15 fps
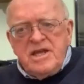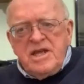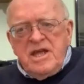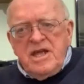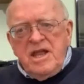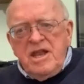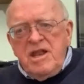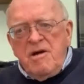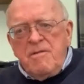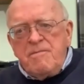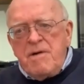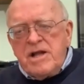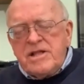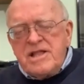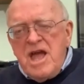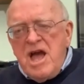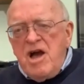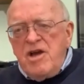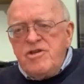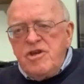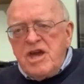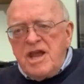And, Bucknell,
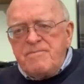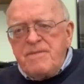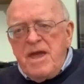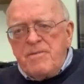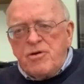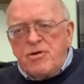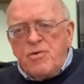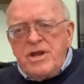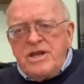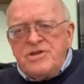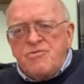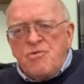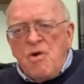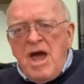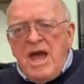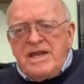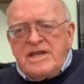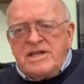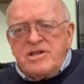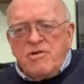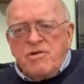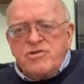you got to be able to read and write,
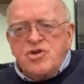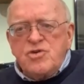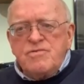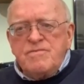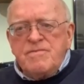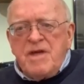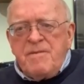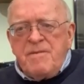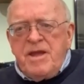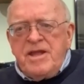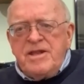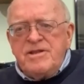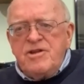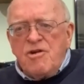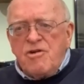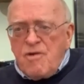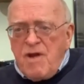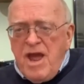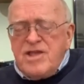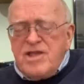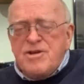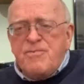don't you? I mean, your
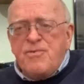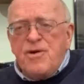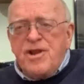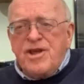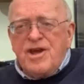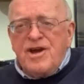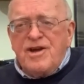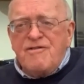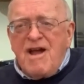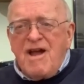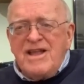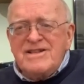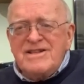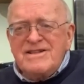grades are pretty good, right?